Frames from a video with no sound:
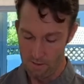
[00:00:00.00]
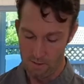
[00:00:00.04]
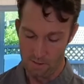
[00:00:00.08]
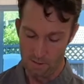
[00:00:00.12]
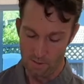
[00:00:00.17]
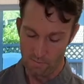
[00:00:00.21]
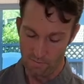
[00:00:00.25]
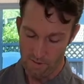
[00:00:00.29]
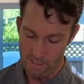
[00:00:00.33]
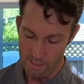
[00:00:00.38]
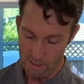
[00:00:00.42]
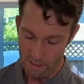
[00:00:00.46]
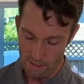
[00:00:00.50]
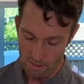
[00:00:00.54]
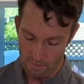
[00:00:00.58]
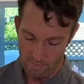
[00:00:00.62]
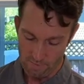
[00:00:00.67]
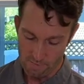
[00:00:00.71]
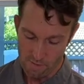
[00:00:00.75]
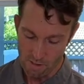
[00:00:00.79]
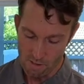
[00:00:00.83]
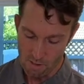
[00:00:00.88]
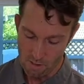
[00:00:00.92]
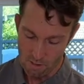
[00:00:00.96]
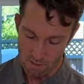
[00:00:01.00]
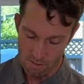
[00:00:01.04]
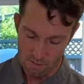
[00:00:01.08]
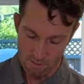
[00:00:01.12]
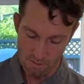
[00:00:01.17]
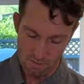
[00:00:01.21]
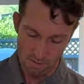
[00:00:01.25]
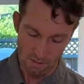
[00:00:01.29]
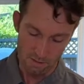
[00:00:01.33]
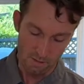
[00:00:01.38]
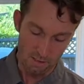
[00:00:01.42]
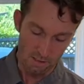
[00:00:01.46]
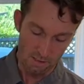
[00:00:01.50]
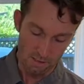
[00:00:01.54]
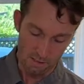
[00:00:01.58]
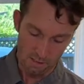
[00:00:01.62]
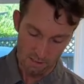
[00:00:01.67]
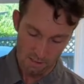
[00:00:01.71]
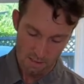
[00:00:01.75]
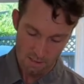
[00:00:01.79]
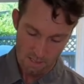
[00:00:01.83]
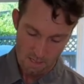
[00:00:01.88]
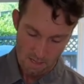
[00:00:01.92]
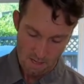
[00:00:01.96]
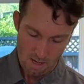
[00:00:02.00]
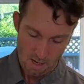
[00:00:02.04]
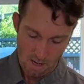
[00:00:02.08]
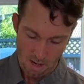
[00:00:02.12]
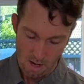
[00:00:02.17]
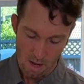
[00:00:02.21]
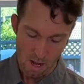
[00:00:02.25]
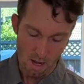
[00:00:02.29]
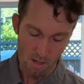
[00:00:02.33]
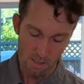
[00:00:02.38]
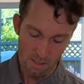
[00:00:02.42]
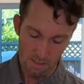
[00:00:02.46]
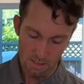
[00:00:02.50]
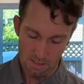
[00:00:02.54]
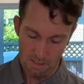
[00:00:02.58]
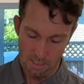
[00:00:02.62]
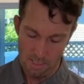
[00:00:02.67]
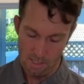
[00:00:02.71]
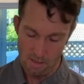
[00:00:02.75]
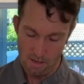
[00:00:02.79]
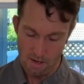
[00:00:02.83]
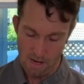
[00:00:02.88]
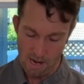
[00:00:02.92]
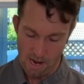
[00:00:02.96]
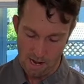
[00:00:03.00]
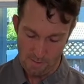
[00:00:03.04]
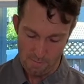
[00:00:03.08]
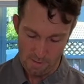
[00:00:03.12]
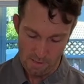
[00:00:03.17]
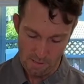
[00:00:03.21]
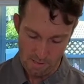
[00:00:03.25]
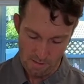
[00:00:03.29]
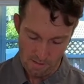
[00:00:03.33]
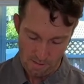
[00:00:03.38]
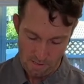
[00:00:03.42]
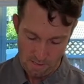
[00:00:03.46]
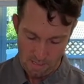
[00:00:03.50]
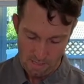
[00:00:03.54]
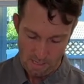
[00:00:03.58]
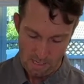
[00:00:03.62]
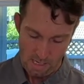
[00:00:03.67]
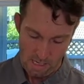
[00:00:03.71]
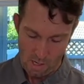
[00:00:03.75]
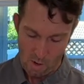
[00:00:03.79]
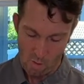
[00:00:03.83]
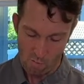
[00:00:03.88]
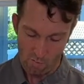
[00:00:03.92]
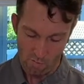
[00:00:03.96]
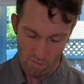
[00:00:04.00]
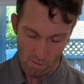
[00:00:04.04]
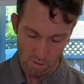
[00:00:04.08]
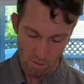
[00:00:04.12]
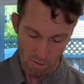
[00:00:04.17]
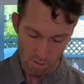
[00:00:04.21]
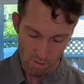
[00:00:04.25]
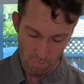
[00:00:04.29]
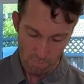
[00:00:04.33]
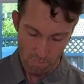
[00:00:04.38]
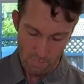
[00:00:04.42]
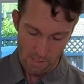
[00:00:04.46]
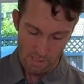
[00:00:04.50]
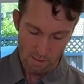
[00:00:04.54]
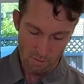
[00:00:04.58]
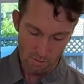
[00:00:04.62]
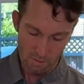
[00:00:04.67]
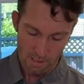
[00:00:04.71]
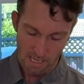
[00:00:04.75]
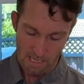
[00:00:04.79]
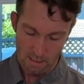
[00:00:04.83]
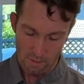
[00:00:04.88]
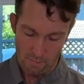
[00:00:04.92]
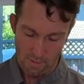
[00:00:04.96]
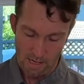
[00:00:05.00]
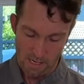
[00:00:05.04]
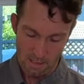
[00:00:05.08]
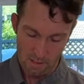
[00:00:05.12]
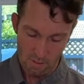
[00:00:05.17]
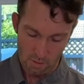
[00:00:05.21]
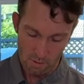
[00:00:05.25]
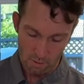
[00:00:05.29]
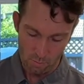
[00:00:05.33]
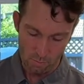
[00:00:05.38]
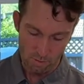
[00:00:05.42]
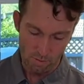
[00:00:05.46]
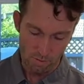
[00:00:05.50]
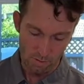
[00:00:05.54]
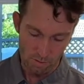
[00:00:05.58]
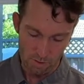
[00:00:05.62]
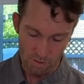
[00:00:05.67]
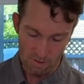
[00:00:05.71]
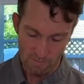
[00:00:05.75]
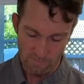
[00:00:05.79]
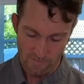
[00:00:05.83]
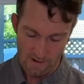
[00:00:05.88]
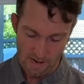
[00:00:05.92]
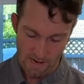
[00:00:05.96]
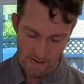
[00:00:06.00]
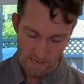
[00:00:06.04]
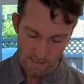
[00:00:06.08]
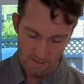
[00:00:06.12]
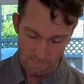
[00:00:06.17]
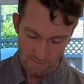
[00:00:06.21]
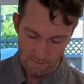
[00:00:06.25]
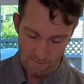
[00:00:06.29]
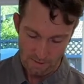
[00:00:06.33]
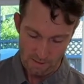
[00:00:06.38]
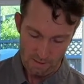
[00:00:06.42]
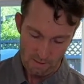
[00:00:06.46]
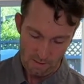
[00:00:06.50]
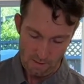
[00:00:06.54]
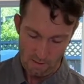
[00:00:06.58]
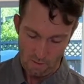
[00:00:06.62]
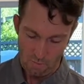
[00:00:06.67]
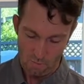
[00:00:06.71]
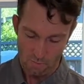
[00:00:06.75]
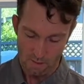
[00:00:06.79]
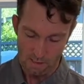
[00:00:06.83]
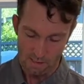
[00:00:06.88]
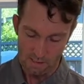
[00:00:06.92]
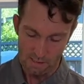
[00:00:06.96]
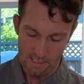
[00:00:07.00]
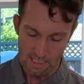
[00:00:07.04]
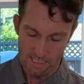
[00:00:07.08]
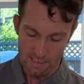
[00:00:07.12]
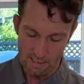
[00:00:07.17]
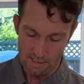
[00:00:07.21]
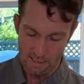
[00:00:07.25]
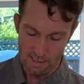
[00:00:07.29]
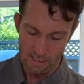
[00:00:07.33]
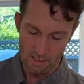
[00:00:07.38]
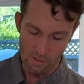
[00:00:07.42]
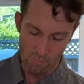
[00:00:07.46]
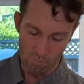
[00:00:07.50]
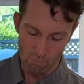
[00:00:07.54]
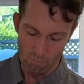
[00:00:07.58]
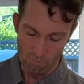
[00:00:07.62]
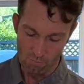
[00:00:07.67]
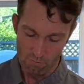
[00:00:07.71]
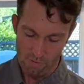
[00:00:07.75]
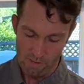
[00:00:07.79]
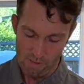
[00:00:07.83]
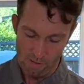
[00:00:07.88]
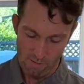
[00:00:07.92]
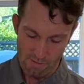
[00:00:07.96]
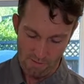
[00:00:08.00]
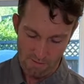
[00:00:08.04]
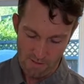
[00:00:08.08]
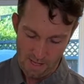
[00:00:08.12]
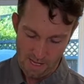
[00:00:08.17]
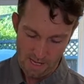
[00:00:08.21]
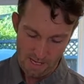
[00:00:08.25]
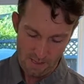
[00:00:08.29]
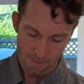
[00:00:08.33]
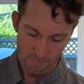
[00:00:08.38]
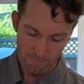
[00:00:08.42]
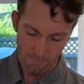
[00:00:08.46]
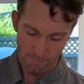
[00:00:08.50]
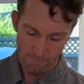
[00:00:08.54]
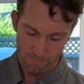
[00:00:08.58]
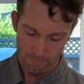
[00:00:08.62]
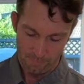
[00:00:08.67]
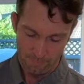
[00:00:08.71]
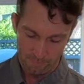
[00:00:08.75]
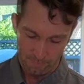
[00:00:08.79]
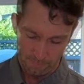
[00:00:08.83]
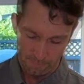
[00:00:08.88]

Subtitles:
This is fresh from the garden because it's August here in Napa. However, pickled jalapenos work just fine. Want to slice these real thin.